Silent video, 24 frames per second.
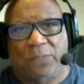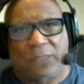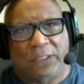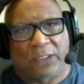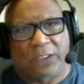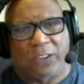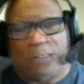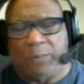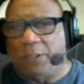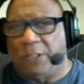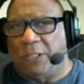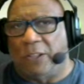
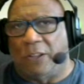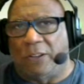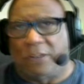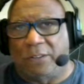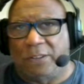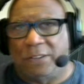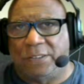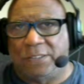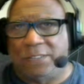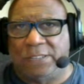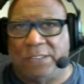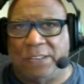come
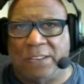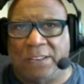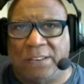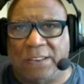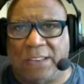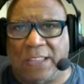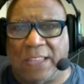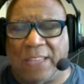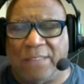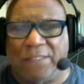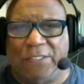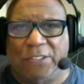along
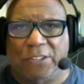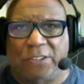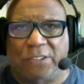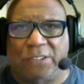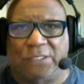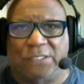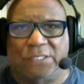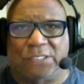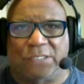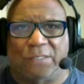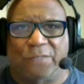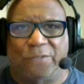and have a look
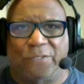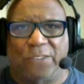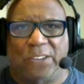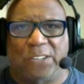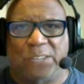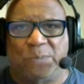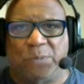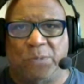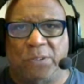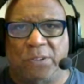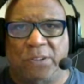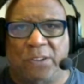at us on
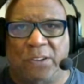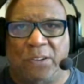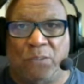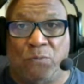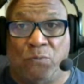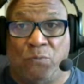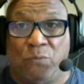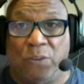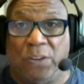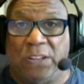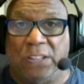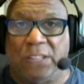Facebook. A
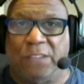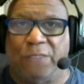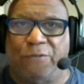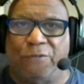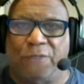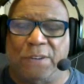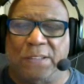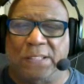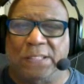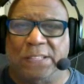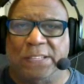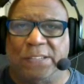really
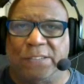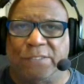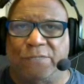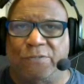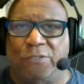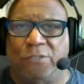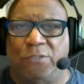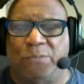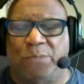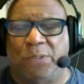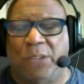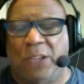friendly
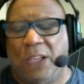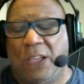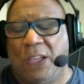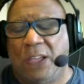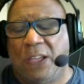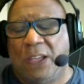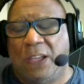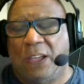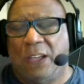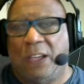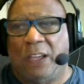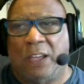group.
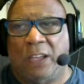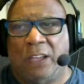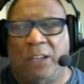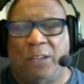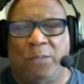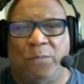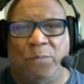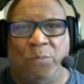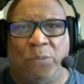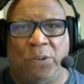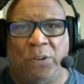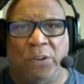
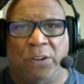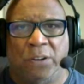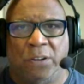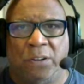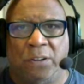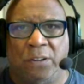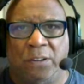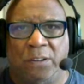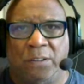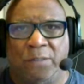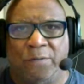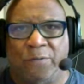We're
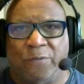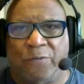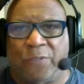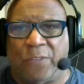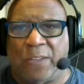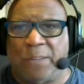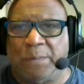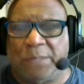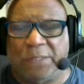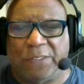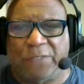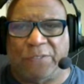
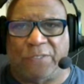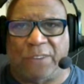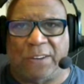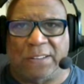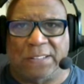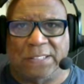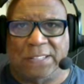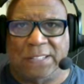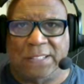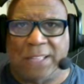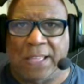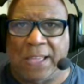
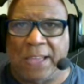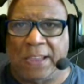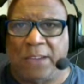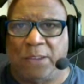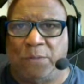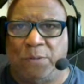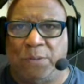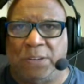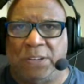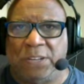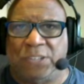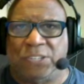family-friendly
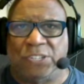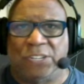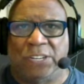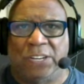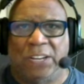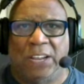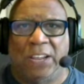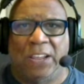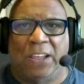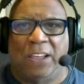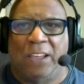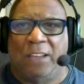language.
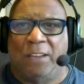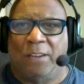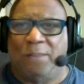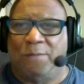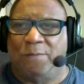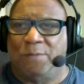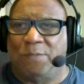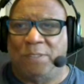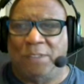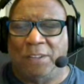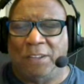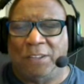
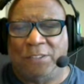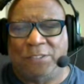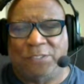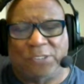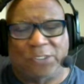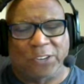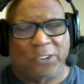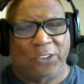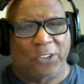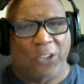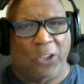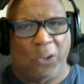There's
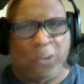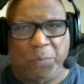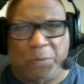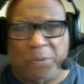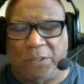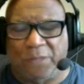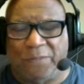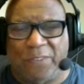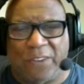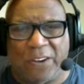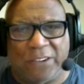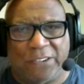a couple
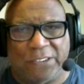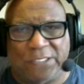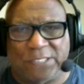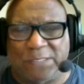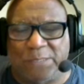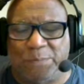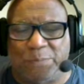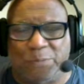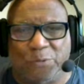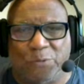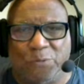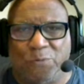of very
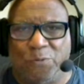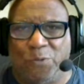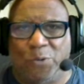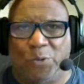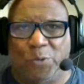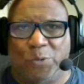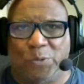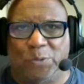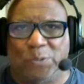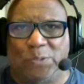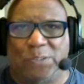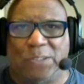simple
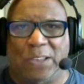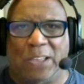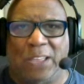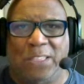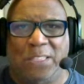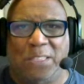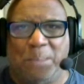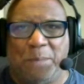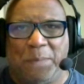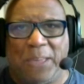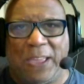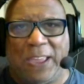rules,
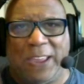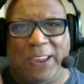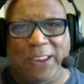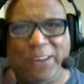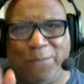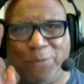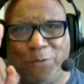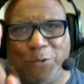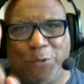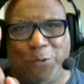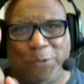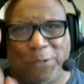and the
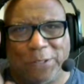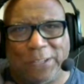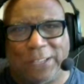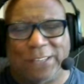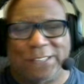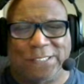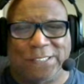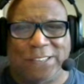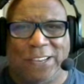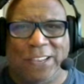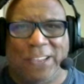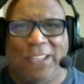main rule
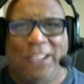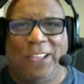is